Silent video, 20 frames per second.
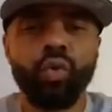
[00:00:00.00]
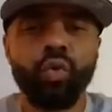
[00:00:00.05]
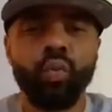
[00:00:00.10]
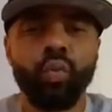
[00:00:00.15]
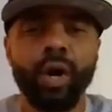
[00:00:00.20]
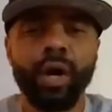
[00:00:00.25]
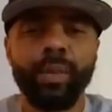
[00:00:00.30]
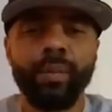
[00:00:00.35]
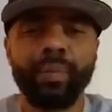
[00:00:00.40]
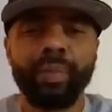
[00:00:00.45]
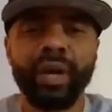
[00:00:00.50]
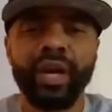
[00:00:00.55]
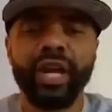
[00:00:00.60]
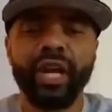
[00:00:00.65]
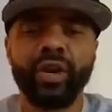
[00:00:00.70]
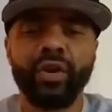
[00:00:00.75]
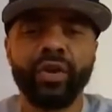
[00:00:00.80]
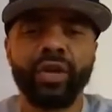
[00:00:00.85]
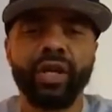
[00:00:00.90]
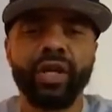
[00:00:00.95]
What
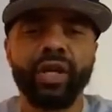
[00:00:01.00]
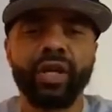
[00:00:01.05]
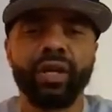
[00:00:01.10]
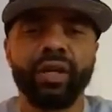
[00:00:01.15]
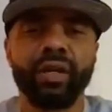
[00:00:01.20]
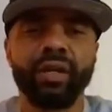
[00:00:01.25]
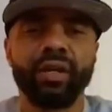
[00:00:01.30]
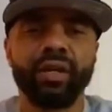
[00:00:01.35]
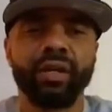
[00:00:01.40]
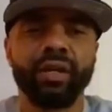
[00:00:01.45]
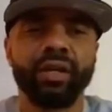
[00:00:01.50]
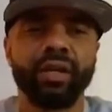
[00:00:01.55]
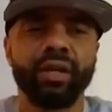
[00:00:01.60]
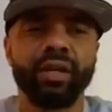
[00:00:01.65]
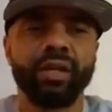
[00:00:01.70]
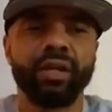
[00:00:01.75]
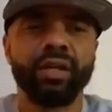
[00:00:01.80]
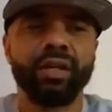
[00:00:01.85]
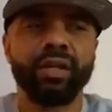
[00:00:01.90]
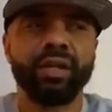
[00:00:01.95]
parent
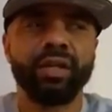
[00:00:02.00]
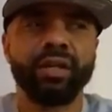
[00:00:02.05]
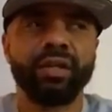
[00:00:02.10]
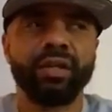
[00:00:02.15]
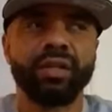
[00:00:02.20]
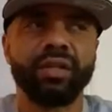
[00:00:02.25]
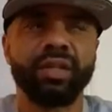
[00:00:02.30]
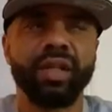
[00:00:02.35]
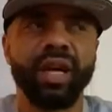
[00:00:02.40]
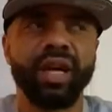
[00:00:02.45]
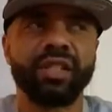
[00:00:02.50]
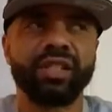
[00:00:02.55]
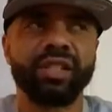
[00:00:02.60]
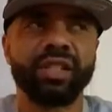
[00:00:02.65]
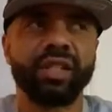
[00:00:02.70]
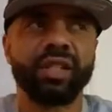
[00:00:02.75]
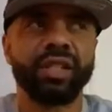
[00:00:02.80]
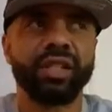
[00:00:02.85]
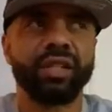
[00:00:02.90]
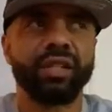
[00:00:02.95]

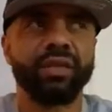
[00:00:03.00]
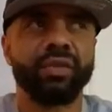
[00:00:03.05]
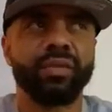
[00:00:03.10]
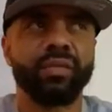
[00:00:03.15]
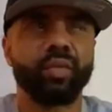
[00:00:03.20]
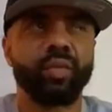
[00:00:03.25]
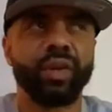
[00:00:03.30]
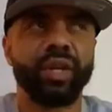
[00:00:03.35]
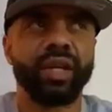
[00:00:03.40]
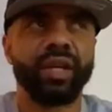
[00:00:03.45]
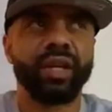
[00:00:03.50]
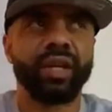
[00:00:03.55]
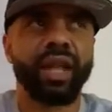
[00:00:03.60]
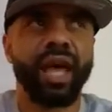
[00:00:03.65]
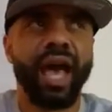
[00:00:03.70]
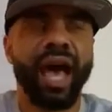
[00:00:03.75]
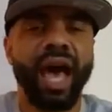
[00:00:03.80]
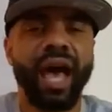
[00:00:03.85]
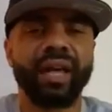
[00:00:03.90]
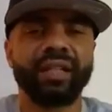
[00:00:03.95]
doesn't
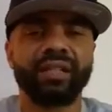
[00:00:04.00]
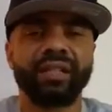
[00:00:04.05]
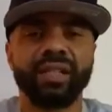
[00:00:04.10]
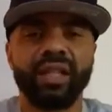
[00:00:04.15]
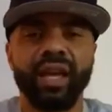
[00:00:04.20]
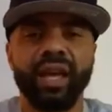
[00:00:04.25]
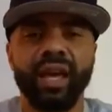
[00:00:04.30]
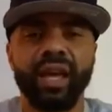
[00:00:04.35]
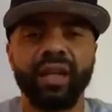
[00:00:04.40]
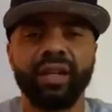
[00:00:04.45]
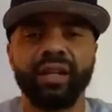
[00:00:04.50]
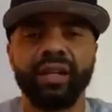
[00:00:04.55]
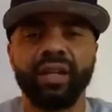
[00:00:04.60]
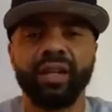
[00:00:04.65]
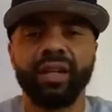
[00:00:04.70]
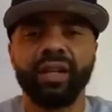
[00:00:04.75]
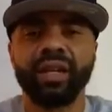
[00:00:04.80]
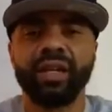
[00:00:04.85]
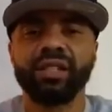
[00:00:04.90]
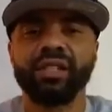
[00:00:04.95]
realize that
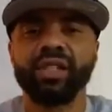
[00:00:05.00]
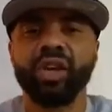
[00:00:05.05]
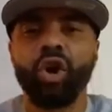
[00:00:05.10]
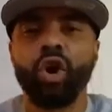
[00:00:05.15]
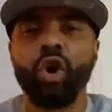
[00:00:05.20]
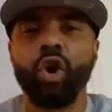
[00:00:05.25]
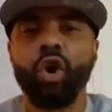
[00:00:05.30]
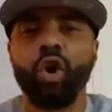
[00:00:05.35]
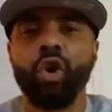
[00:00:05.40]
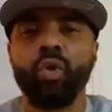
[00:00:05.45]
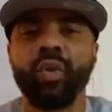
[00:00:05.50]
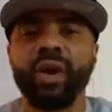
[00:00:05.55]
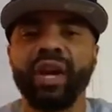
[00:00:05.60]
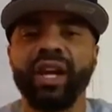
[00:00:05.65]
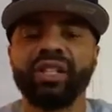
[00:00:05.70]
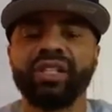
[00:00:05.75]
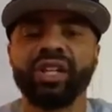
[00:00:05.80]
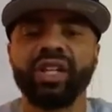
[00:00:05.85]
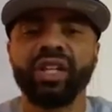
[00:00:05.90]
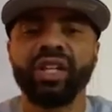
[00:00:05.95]
it's
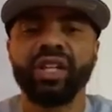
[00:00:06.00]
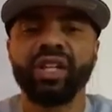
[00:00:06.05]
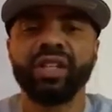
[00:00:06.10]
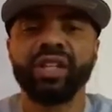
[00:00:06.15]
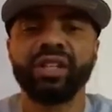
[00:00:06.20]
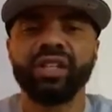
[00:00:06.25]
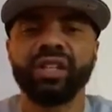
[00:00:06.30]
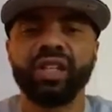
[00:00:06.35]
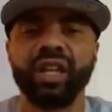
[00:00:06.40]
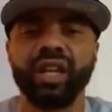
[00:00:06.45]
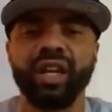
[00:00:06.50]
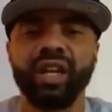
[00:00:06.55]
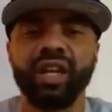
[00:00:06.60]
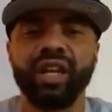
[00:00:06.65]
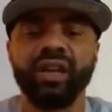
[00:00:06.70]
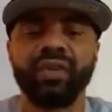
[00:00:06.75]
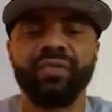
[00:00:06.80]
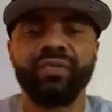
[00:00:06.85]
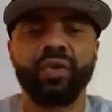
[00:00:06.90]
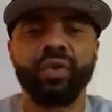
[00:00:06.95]
always a good
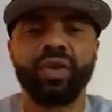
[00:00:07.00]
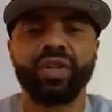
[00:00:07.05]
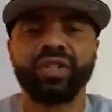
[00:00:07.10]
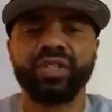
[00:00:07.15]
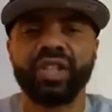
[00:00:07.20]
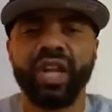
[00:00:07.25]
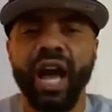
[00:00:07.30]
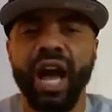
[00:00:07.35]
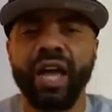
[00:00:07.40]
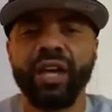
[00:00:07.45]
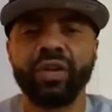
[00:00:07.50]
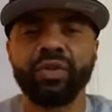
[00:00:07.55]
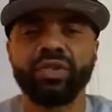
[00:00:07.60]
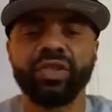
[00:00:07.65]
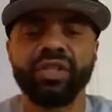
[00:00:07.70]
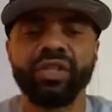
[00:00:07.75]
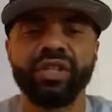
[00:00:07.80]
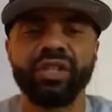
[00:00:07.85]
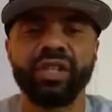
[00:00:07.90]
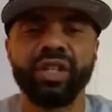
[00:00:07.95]
thing for a child
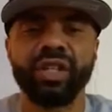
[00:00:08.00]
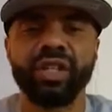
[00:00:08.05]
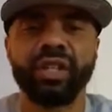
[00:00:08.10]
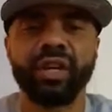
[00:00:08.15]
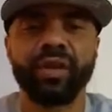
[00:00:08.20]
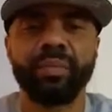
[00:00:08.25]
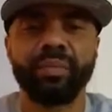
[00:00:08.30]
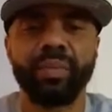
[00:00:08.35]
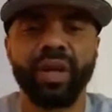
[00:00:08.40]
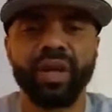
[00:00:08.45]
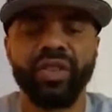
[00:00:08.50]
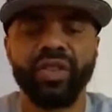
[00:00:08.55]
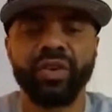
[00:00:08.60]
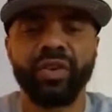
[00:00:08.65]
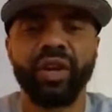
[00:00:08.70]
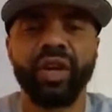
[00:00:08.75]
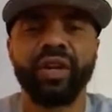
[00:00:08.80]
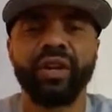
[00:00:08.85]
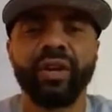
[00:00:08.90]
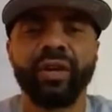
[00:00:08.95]
to see their
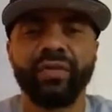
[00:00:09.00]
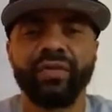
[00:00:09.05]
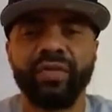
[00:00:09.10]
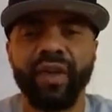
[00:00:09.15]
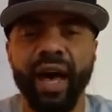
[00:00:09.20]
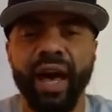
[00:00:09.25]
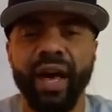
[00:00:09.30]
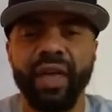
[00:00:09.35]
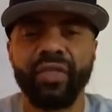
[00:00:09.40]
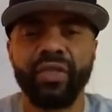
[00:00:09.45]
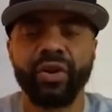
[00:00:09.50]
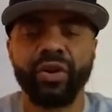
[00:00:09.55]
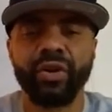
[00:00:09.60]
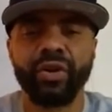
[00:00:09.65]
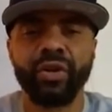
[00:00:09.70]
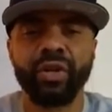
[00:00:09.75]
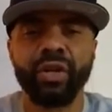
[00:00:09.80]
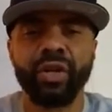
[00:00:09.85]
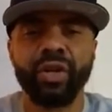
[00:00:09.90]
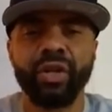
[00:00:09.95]
mother and their
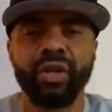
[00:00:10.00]
father